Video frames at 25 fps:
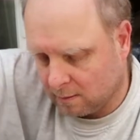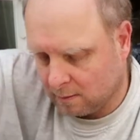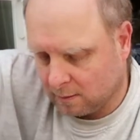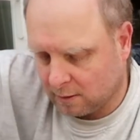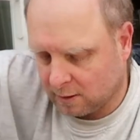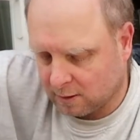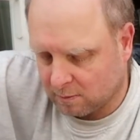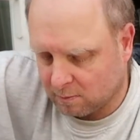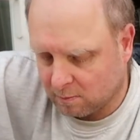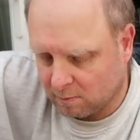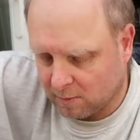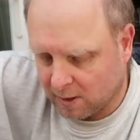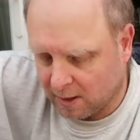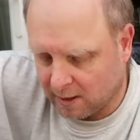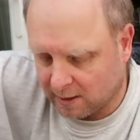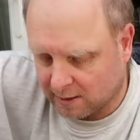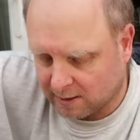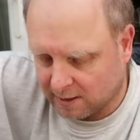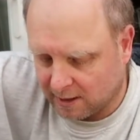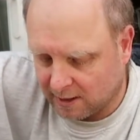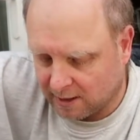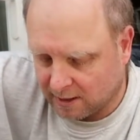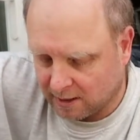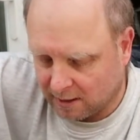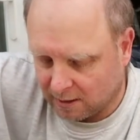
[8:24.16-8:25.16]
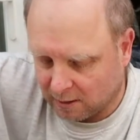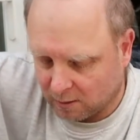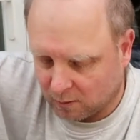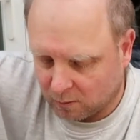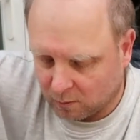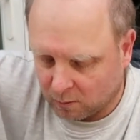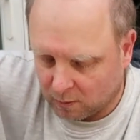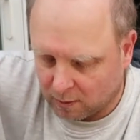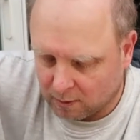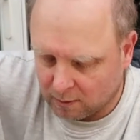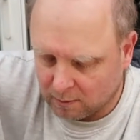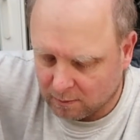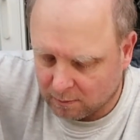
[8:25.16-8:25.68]
This may take a little
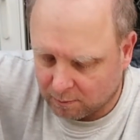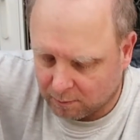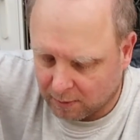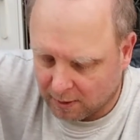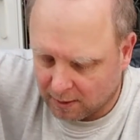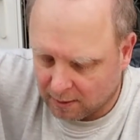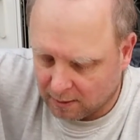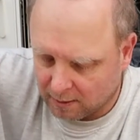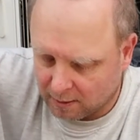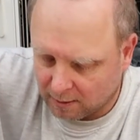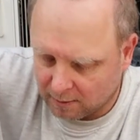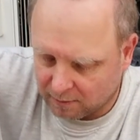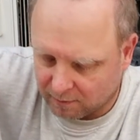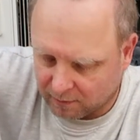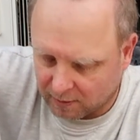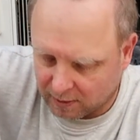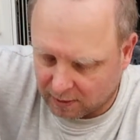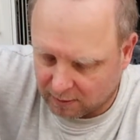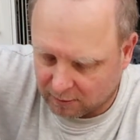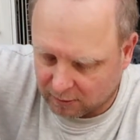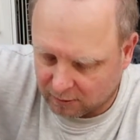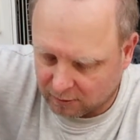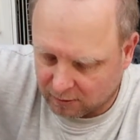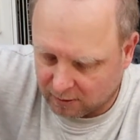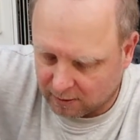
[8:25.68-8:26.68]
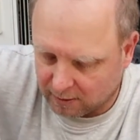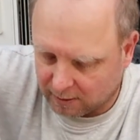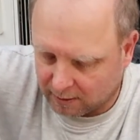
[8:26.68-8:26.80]
while, but hopefully I'll try